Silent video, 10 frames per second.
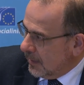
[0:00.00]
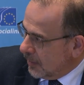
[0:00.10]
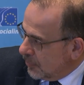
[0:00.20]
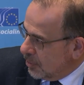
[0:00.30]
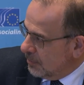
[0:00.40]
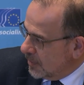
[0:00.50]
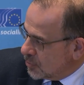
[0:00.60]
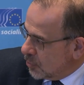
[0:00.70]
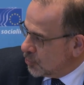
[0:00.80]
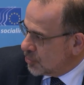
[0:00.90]
economic,
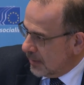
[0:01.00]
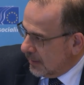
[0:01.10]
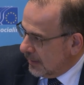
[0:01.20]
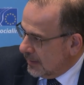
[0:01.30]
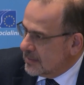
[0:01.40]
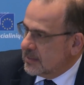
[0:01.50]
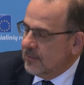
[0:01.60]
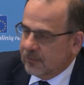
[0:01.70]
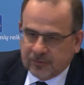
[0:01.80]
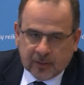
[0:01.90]
social and
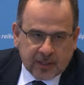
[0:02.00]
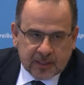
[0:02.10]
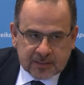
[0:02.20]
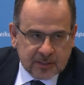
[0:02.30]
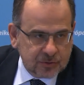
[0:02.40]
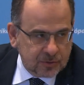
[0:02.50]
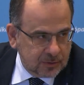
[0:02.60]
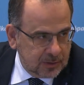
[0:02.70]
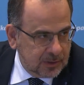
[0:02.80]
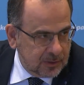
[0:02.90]
civil society
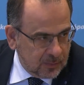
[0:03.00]
organizations